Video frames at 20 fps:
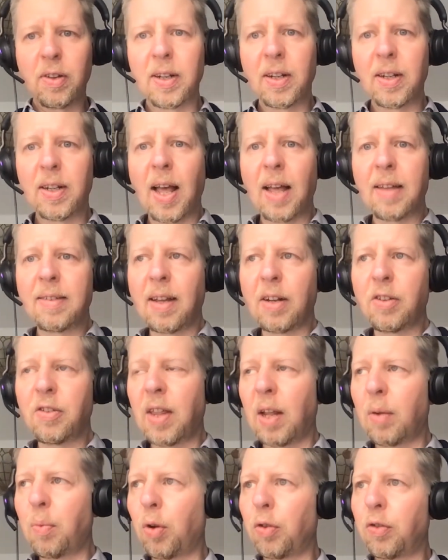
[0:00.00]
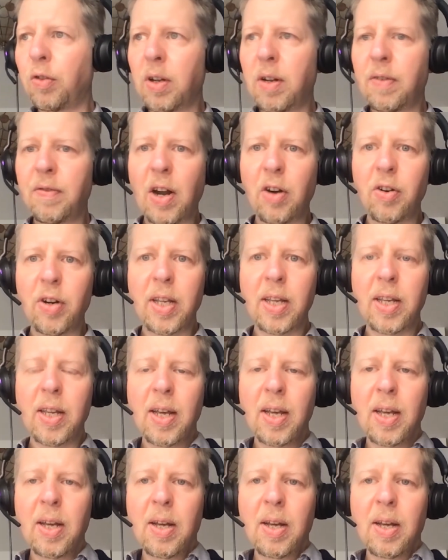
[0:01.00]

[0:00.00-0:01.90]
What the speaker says: And as such, that was not a very